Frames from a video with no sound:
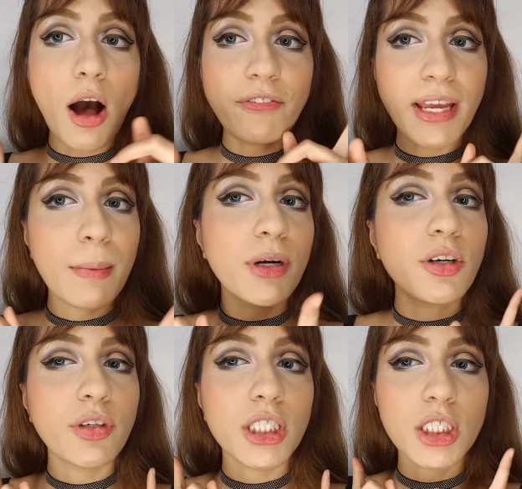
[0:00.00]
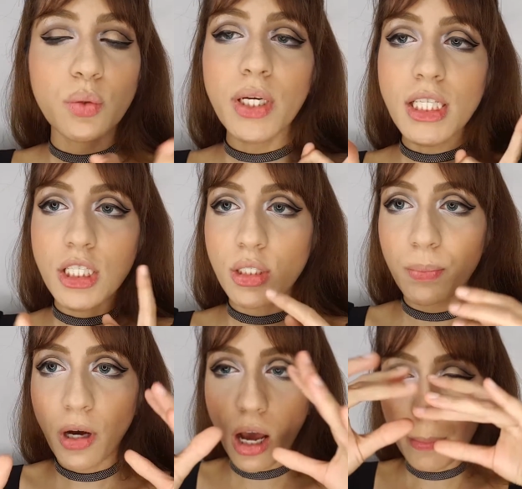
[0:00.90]
off camera real quick to
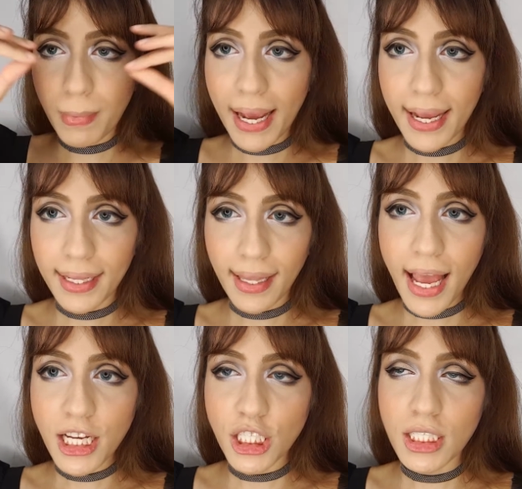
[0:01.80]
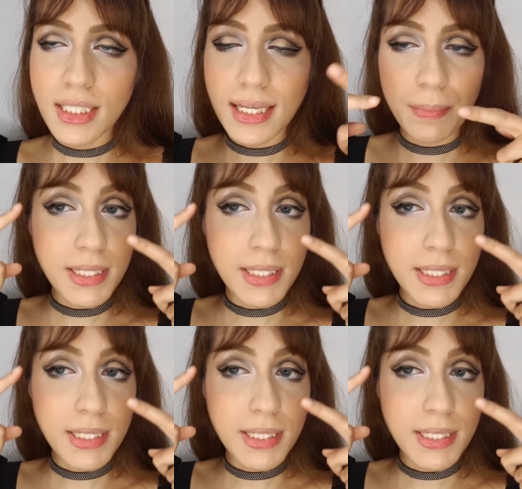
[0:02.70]
put on my lashes and